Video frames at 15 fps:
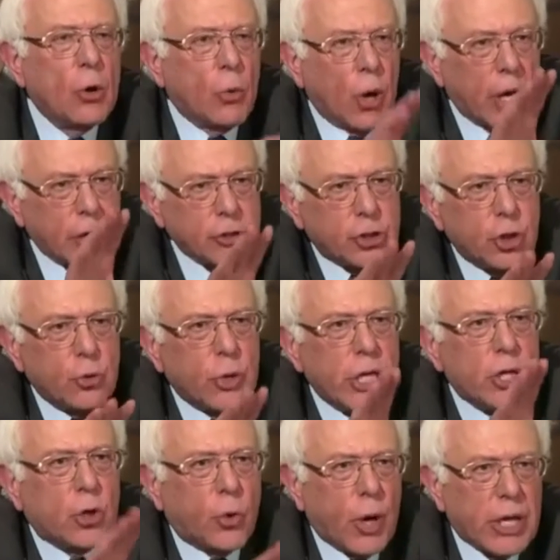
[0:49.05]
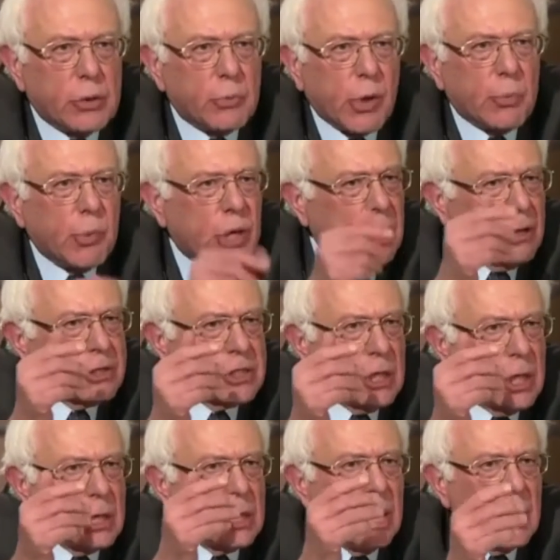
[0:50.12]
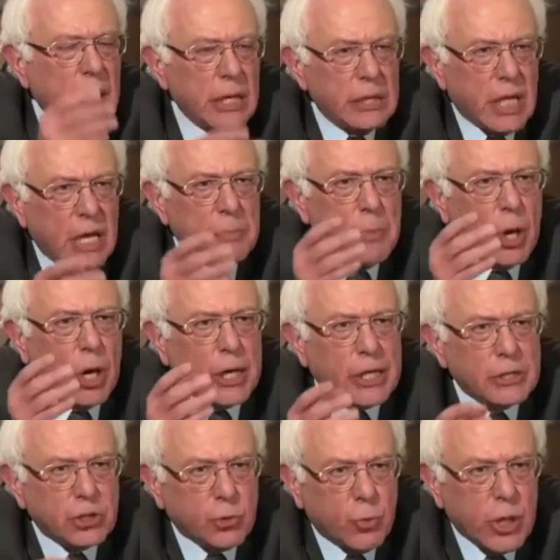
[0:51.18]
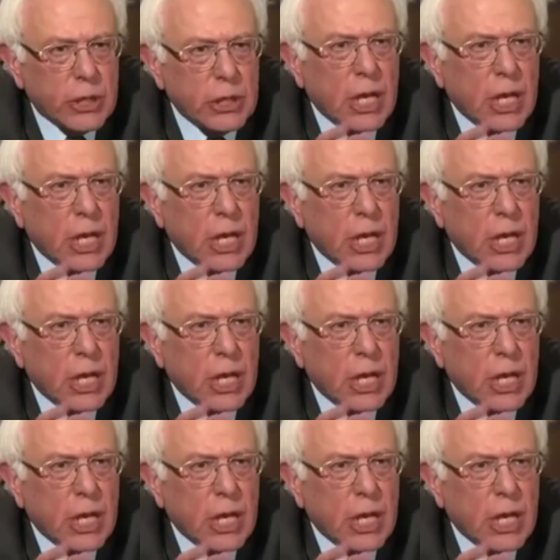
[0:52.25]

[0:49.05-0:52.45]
Why don't you equate it with what goes on in Denmark and Sweden?